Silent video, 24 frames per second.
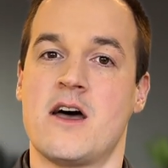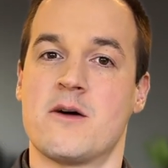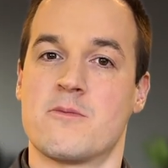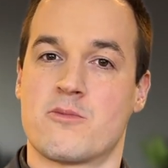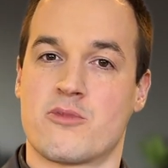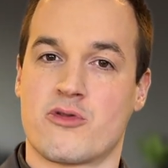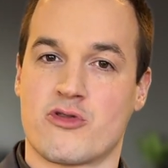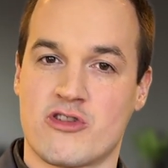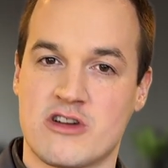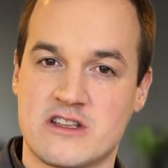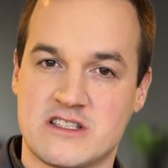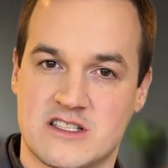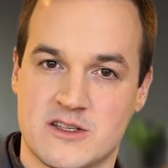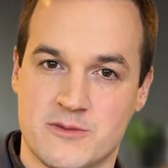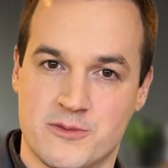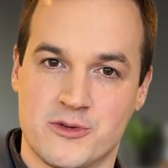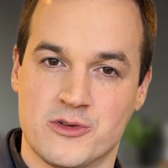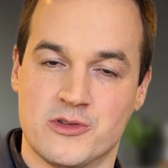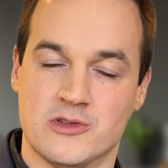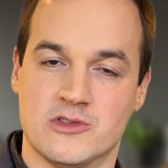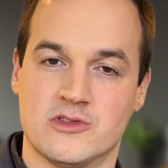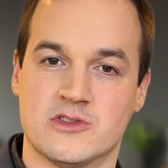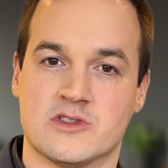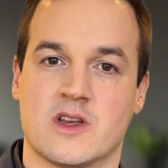
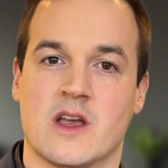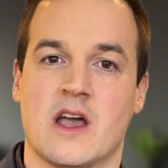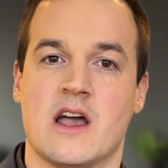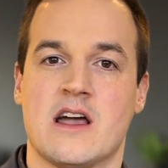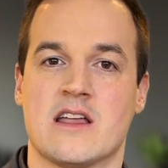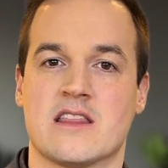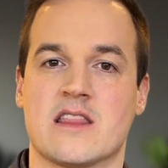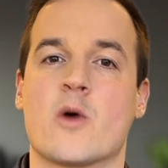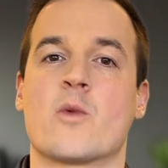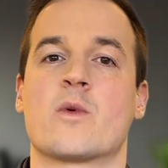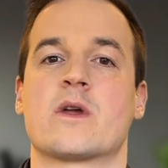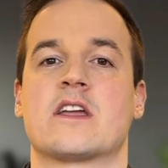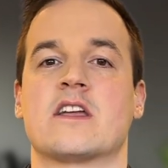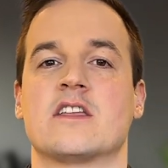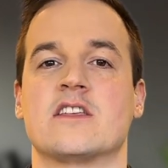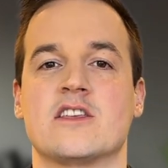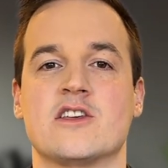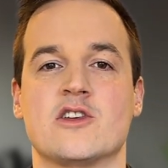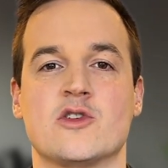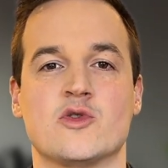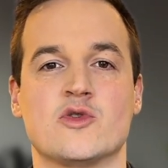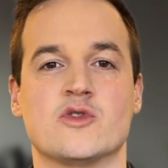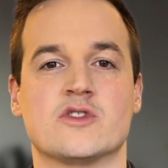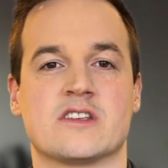principles that we can
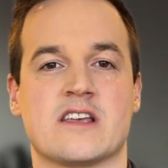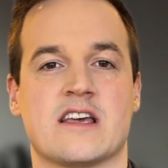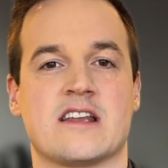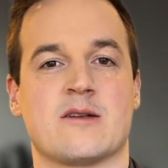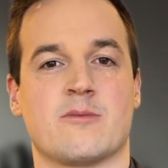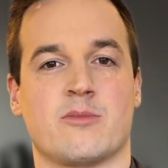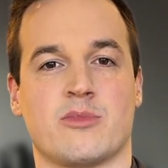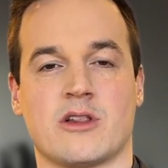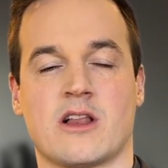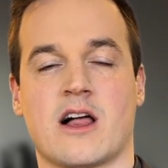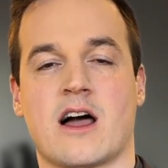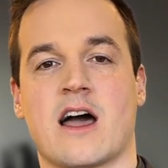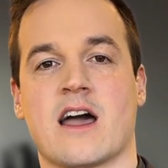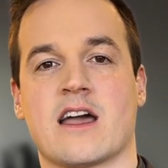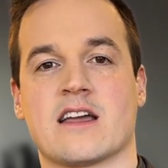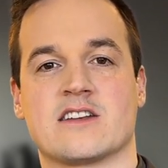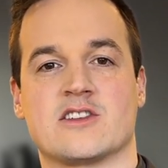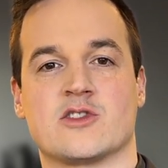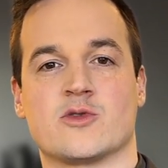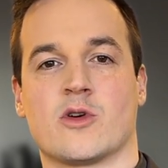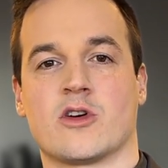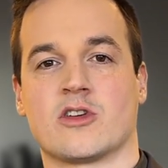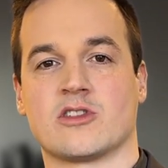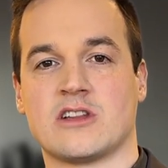use and apply
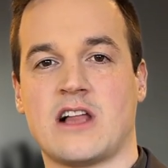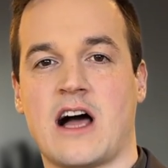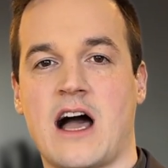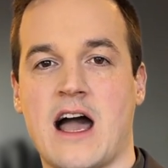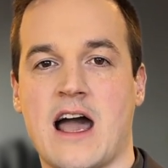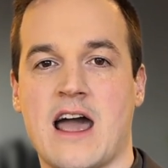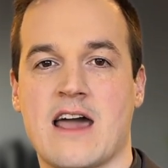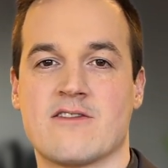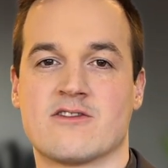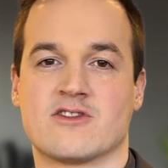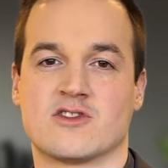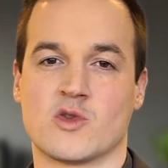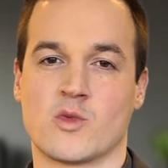to our lives,